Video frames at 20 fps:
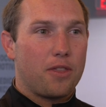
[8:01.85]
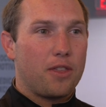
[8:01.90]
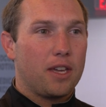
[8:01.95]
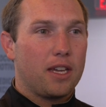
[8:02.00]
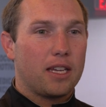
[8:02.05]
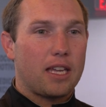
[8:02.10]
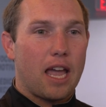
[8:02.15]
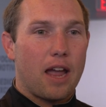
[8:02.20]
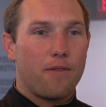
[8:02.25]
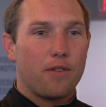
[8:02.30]

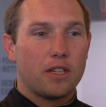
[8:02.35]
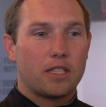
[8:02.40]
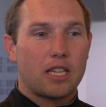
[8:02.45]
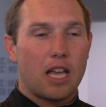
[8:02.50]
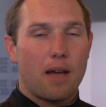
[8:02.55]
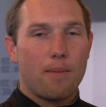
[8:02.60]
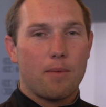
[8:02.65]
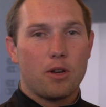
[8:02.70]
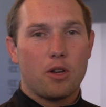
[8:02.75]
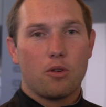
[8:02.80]
think every
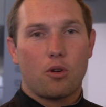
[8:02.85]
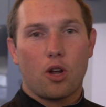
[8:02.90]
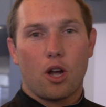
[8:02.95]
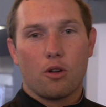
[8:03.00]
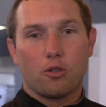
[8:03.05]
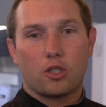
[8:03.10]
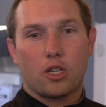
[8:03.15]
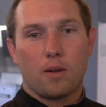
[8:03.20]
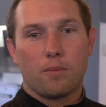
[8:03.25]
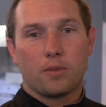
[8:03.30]
time a new
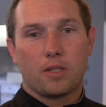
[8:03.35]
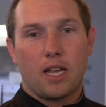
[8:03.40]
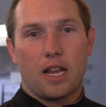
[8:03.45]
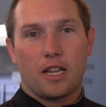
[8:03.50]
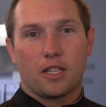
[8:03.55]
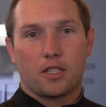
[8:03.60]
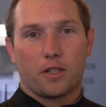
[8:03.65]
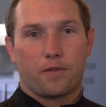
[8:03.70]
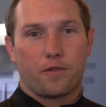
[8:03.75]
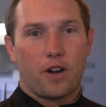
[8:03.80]
coach comes in,
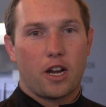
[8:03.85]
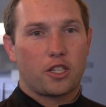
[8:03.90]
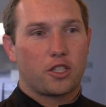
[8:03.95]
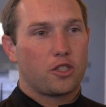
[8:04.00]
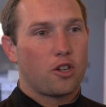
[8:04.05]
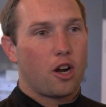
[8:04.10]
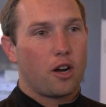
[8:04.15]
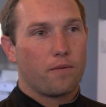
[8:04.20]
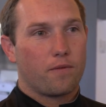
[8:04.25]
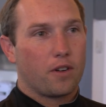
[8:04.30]
it's a fresh
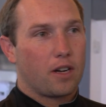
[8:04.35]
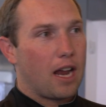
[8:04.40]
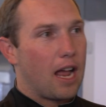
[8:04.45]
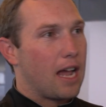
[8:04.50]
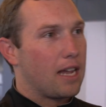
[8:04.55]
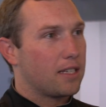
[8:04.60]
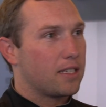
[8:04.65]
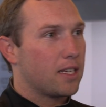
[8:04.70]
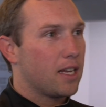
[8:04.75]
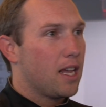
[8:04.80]
start for
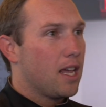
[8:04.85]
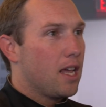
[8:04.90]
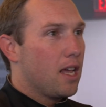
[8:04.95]
guys.